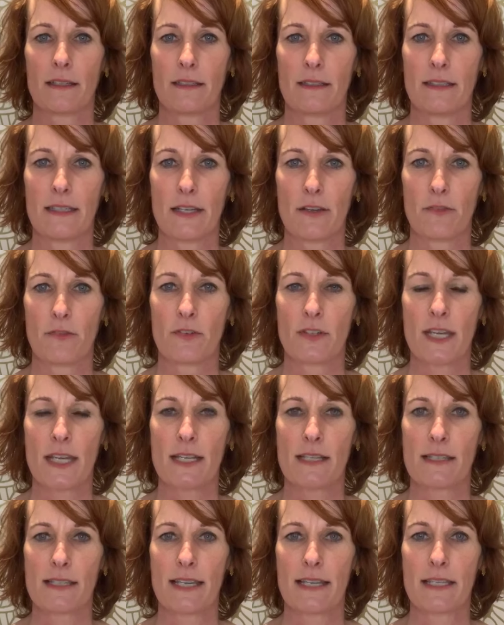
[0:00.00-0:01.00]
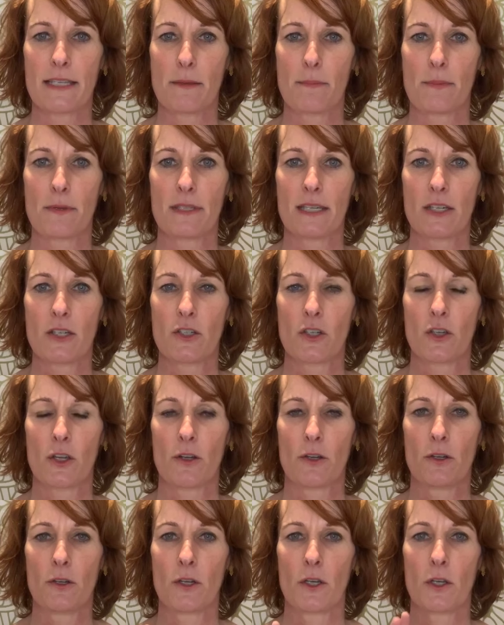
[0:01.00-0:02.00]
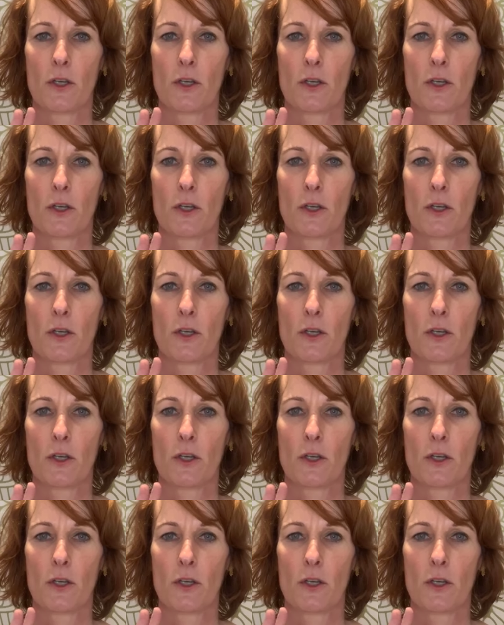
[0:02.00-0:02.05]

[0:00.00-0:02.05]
lifting seated position,